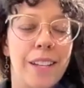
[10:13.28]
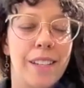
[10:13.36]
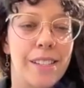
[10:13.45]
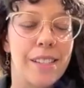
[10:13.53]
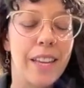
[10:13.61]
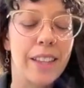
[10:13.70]

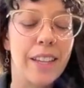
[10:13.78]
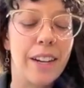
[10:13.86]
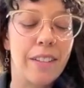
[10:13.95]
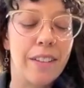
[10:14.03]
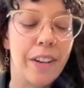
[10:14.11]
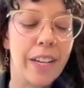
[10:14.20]
Next thing
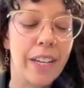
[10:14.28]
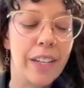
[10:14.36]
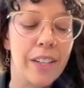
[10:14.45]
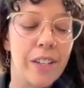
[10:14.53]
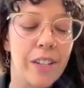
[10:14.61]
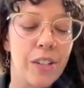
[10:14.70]
that I'll invite
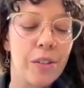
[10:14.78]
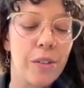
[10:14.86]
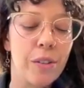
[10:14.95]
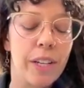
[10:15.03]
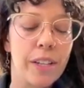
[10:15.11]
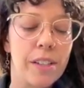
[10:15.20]
you to
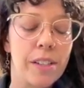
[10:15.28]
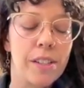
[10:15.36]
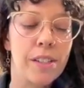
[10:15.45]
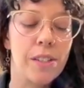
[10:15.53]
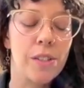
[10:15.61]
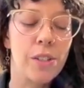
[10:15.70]
do
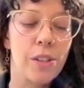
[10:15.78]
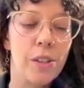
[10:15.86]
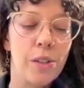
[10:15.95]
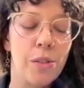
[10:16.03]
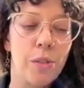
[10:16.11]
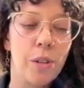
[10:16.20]
is
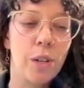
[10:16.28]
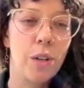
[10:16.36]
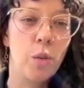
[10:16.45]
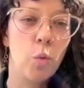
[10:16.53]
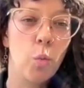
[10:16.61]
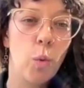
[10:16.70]
to
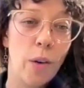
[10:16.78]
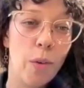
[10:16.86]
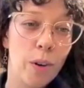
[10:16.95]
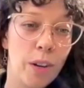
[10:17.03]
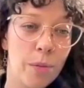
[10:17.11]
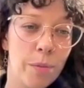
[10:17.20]

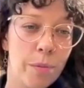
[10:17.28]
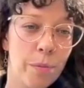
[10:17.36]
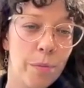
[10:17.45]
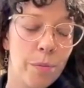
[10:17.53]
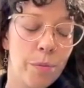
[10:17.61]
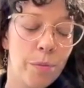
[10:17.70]

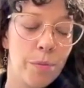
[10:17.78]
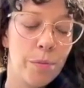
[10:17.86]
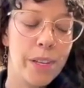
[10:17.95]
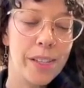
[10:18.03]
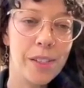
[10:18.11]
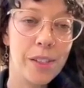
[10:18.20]
welcome
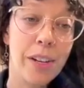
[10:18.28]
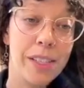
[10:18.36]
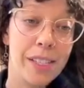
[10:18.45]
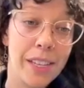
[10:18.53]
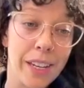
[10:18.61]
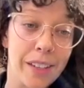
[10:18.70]
these
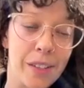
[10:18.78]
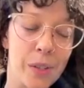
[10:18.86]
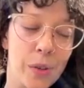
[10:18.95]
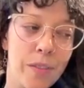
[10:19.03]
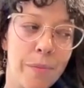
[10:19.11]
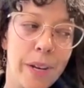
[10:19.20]
thoughts in.
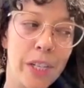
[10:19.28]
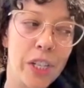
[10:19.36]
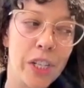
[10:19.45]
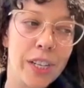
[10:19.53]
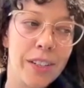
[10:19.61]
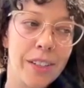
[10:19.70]
So I've
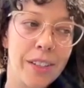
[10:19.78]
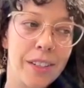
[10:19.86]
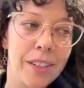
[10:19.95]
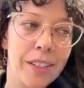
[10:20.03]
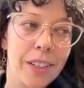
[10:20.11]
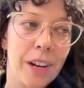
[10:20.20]
mentioned
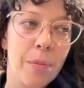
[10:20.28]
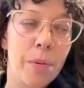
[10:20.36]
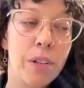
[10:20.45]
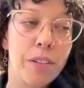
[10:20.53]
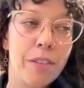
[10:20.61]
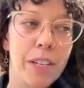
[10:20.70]
a
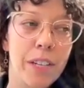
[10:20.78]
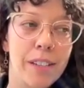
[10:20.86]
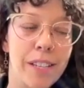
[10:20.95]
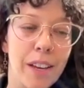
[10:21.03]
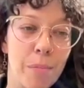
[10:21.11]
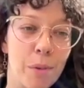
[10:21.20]
couple different
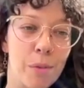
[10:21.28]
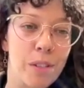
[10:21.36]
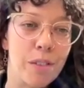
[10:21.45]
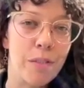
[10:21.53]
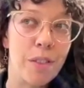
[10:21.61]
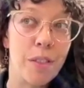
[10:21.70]

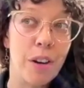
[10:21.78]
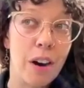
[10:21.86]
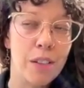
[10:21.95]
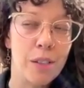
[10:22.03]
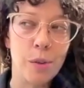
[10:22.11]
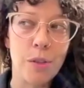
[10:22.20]
examples of
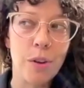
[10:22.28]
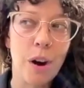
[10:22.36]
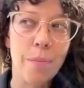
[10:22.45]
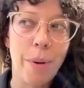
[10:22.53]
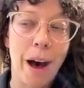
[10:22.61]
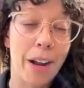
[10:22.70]
thoughts or
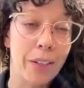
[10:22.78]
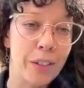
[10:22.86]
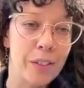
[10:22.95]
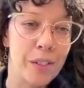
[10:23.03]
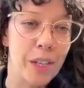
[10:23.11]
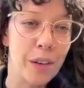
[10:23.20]
thought
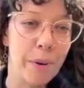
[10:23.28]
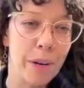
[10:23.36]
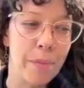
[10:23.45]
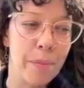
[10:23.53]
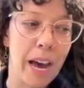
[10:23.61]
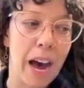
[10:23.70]
patterns that you
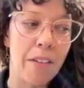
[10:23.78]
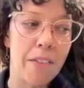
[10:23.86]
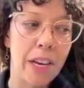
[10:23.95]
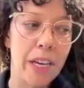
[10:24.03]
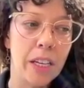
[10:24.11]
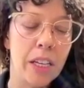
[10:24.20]
might be
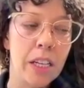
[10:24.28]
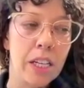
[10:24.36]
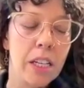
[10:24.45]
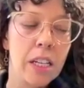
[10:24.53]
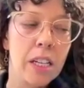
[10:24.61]
having.